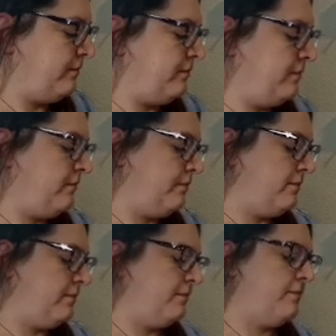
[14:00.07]

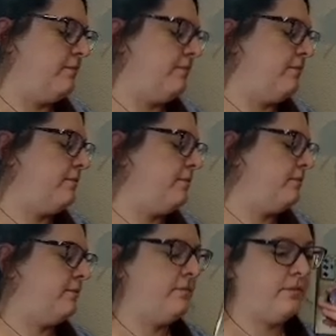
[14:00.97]

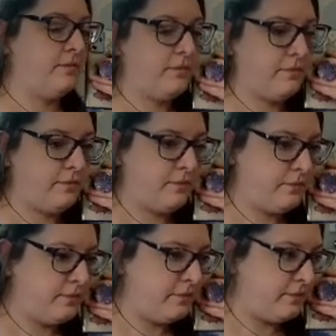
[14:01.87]

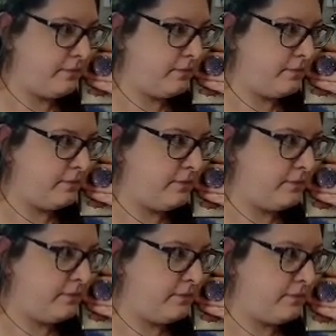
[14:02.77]

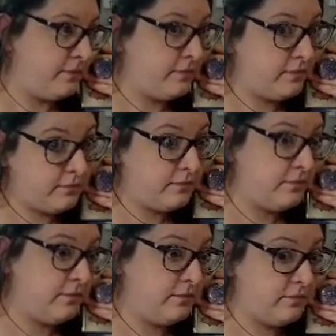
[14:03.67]

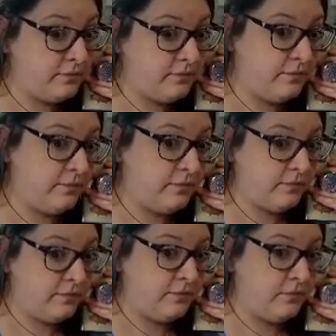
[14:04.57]

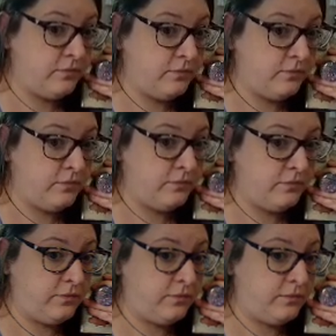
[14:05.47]

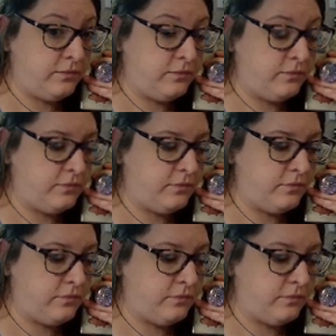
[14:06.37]

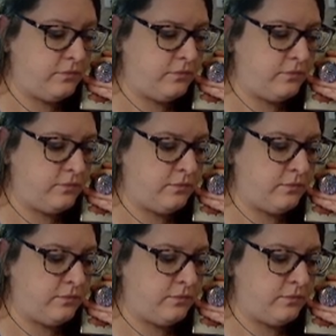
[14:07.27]
Nothing is said.